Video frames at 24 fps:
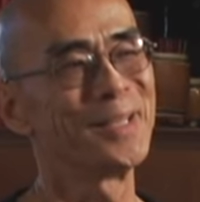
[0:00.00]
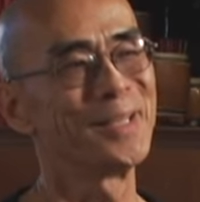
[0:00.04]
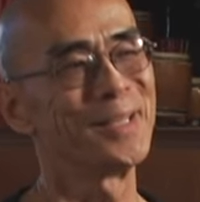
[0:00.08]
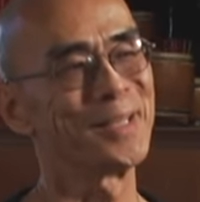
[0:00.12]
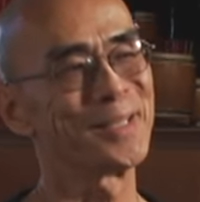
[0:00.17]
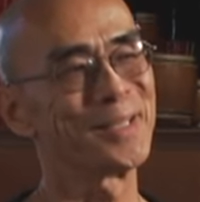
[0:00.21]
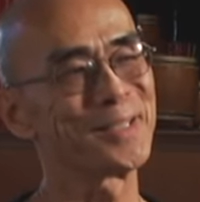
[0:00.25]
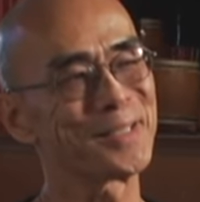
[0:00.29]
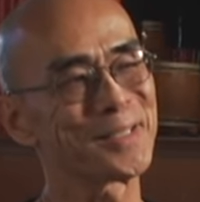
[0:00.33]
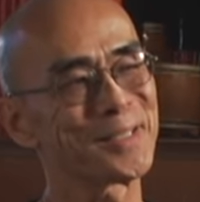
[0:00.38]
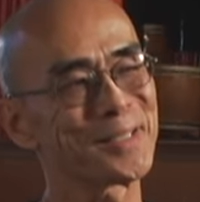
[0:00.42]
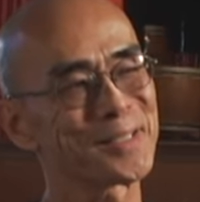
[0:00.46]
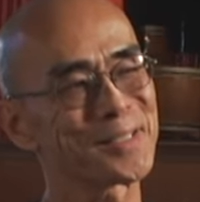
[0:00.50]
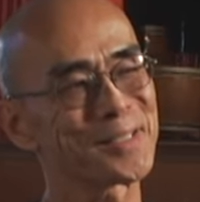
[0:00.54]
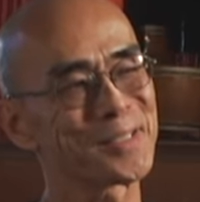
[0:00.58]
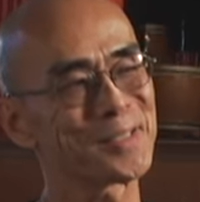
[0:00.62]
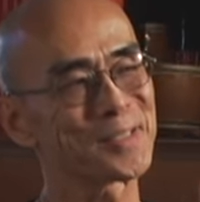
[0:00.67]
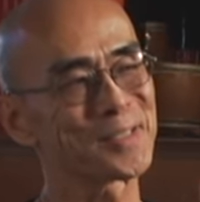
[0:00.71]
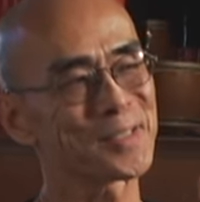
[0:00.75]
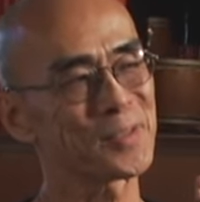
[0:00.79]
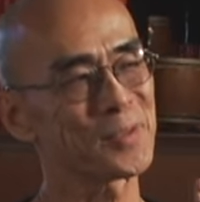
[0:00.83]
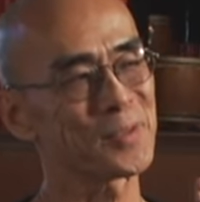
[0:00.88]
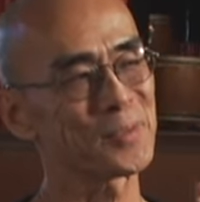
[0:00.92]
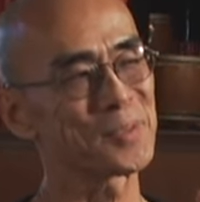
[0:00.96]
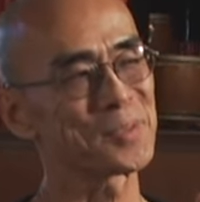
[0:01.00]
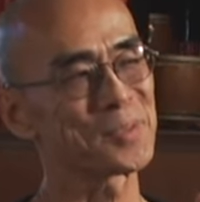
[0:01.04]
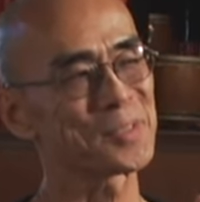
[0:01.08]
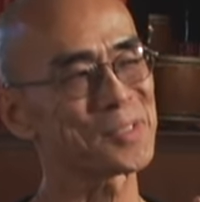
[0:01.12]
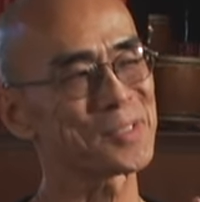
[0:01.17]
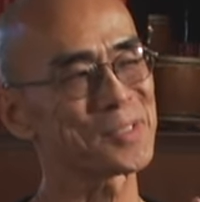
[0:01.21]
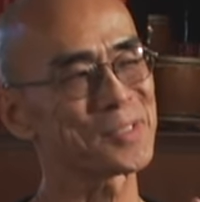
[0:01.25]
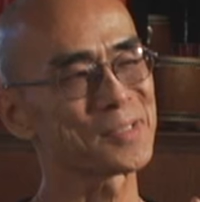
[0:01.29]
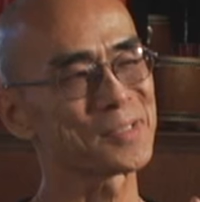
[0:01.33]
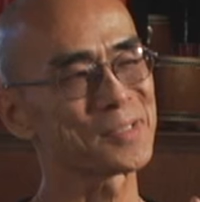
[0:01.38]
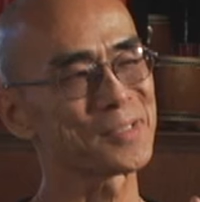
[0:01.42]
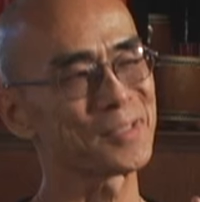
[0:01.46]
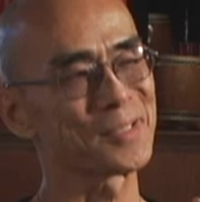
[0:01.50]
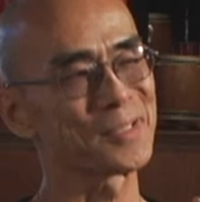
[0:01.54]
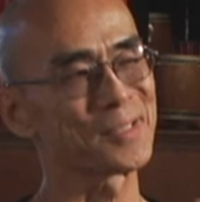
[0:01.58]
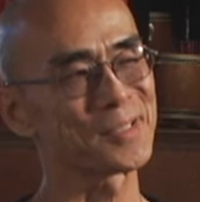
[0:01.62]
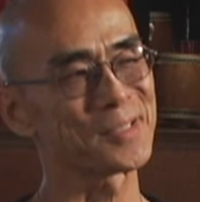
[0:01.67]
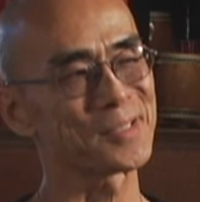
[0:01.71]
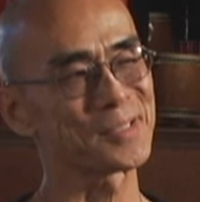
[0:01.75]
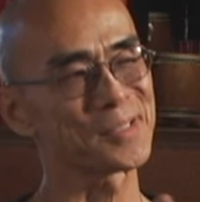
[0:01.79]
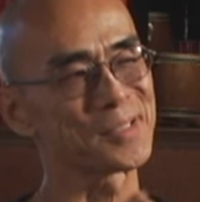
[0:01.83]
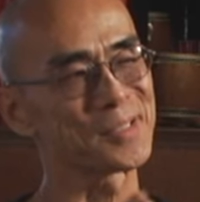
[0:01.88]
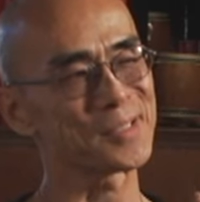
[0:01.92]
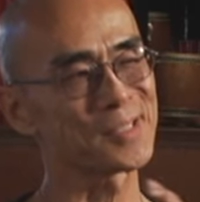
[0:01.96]
It's almost
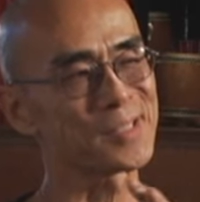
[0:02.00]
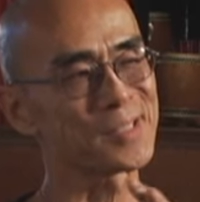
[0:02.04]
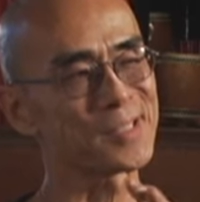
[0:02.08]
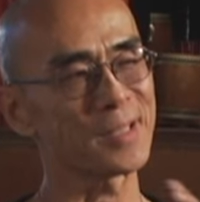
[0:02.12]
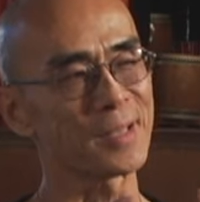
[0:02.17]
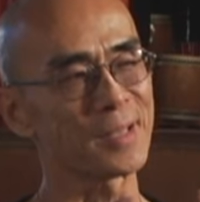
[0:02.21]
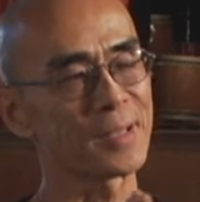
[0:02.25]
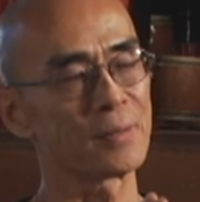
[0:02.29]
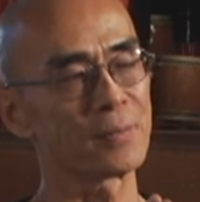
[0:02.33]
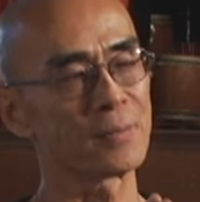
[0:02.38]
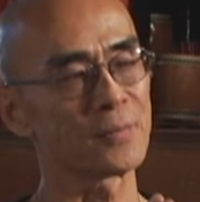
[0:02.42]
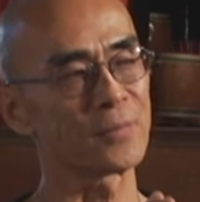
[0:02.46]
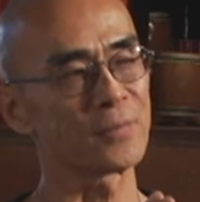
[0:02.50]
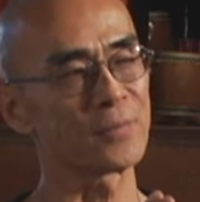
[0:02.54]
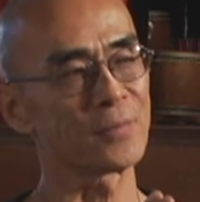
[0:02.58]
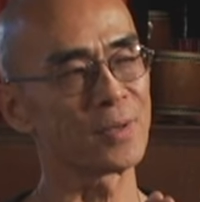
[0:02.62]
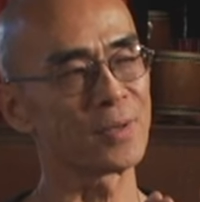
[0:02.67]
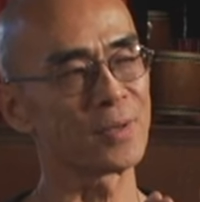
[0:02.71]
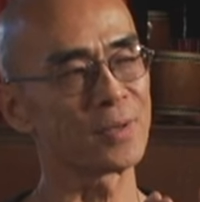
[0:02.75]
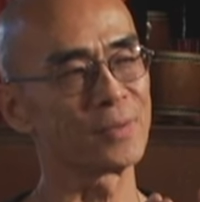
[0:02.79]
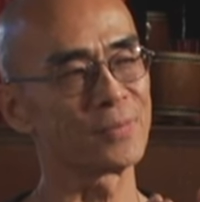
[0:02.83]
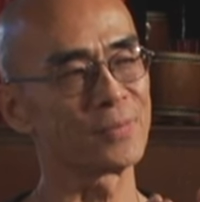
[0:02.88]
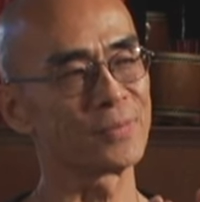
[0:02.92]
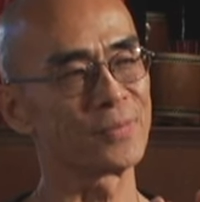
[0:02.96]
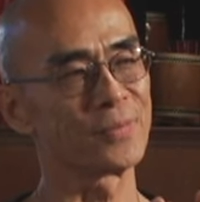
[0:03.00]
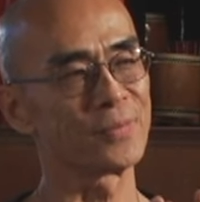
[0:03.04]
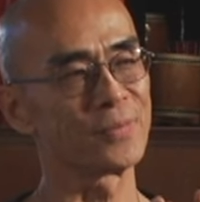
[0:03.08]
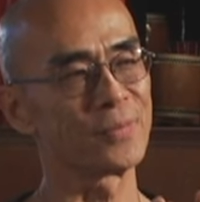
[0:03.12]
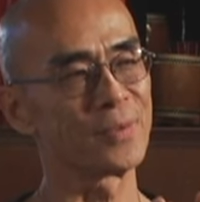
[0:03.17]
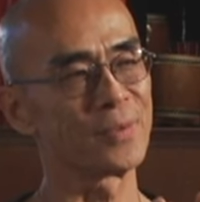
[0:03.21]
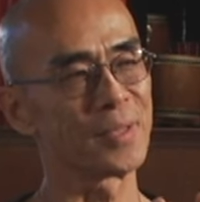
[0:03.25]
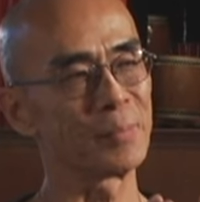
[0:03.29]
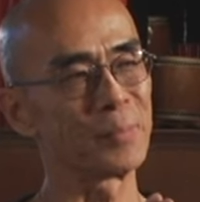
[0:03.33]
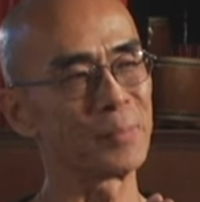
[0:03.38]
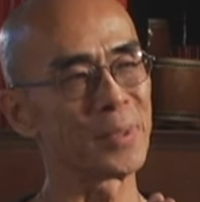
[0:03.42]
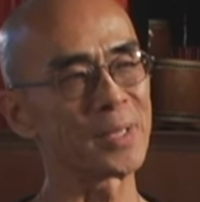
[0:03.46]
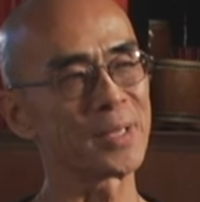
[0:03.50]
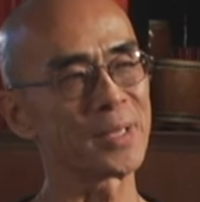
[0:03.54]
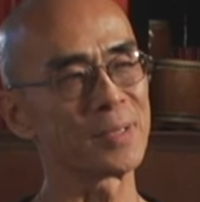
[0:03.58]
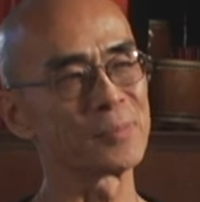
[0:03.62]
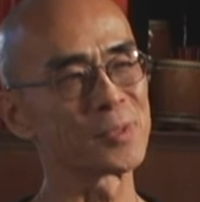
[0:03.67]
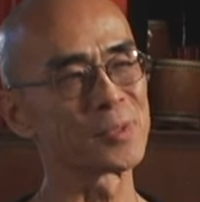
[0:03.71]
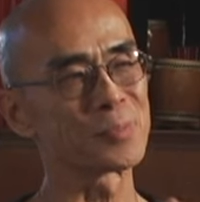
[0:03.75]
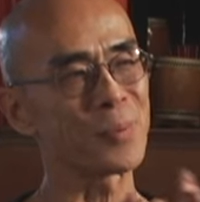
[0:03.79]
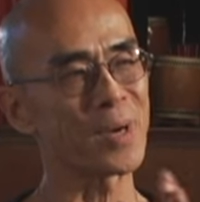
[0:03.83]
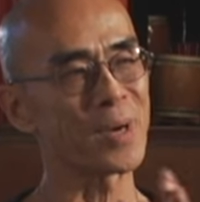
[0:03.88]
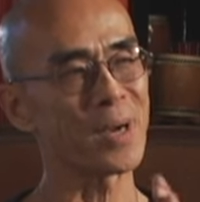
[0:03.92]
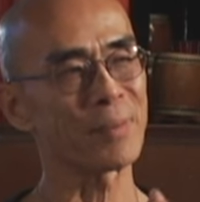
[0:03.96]
this thing of it
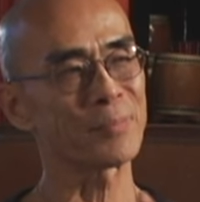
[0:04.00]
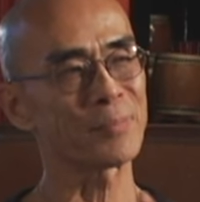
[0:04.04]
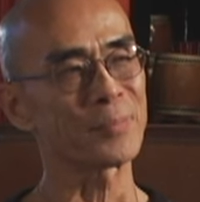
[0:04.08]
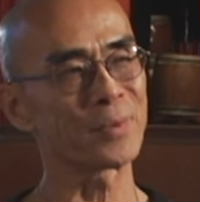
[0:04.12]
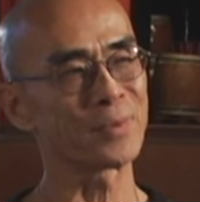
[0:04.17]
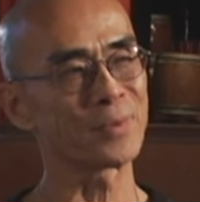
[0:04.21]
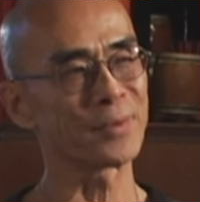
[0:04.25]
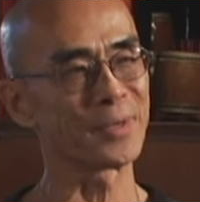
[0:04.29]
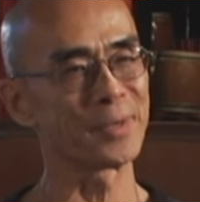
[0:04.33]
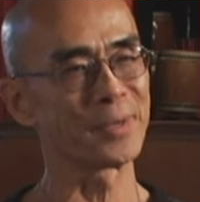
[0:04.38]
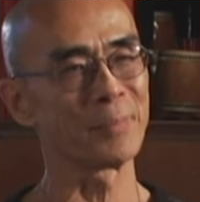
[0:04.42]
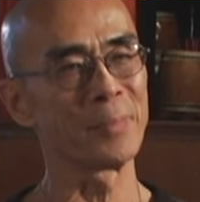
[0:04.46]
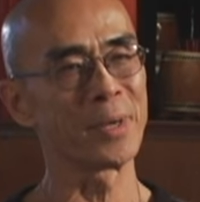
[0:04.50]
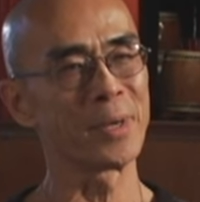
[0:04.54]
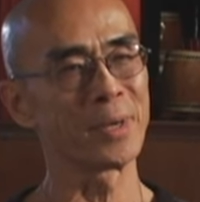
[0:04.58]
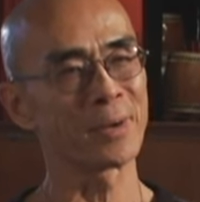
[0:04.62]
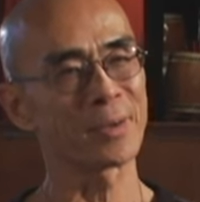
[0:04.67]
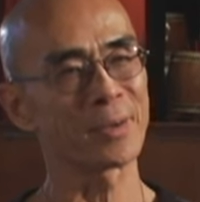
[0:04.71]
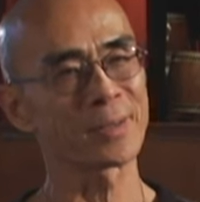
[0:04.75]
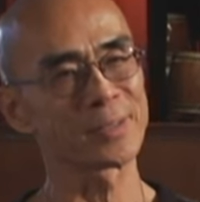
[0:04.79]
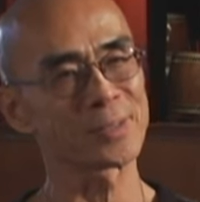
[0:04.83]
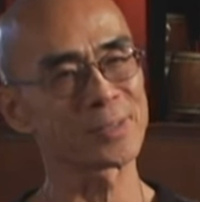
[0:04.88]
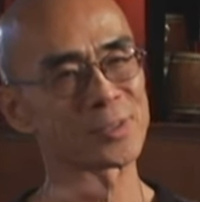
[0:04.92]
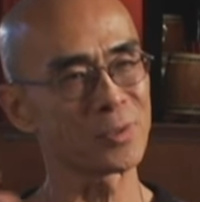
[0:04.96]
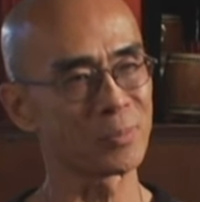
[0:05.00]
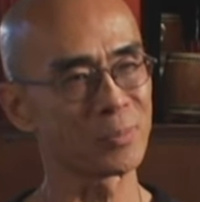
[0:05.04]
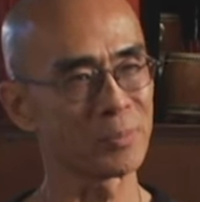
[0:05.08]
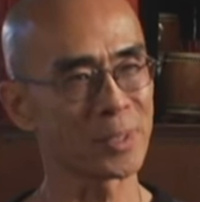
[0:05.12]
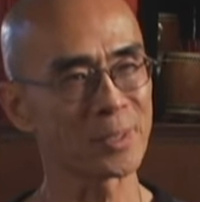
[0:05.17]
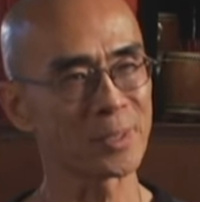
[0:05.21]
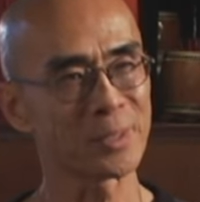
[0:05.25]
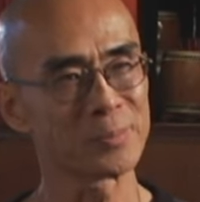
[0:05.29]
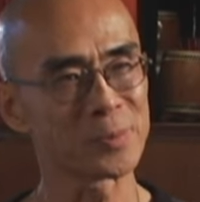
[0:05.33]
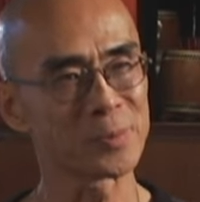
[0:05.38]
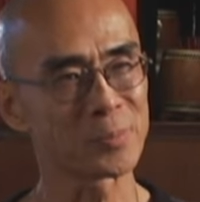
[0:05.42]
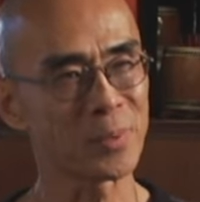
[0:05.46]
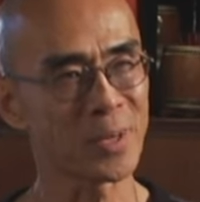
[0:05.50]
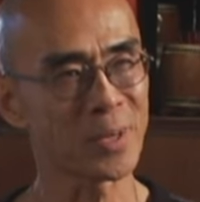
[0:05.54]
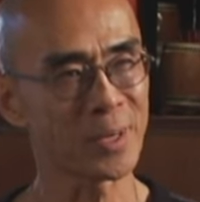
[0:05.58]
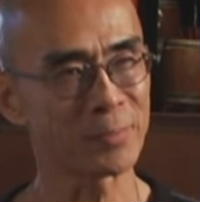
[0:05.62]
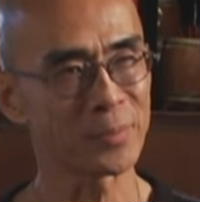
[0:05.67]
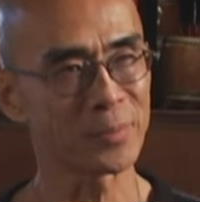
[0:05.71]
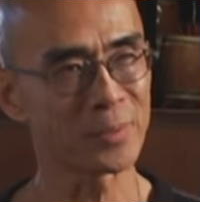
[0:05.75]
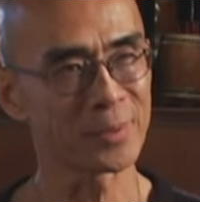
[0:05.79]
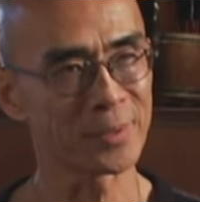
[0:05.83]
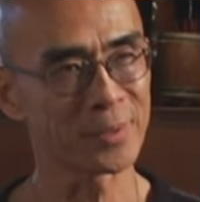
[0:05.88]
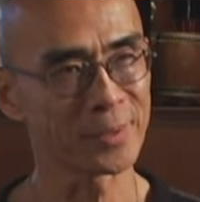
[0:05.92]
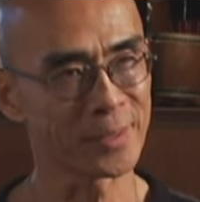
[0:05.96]
becomes popular in America, so it becomes
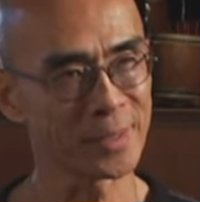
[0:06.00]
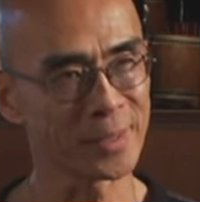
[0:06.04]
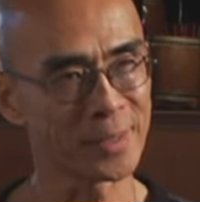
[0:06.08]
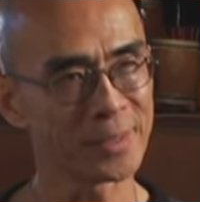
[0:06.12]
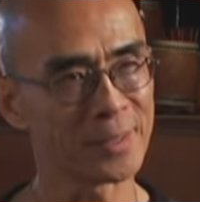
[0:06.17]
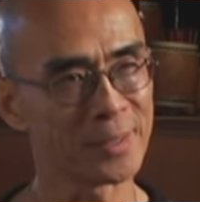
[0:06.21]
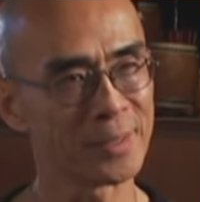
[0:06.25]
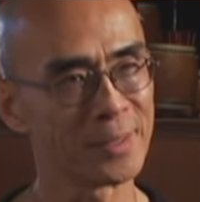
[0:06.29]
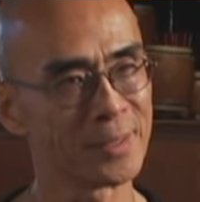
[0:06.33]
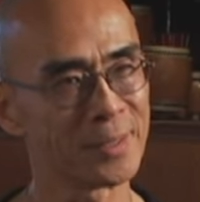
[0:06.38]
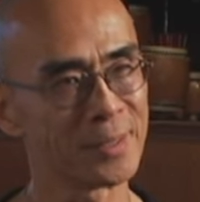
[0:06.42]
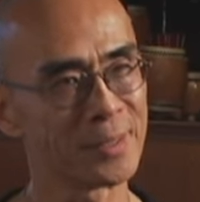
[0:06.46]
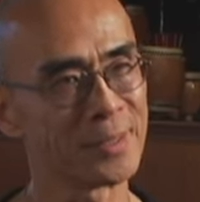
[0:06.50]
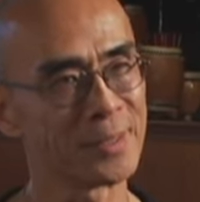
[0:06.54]
popular in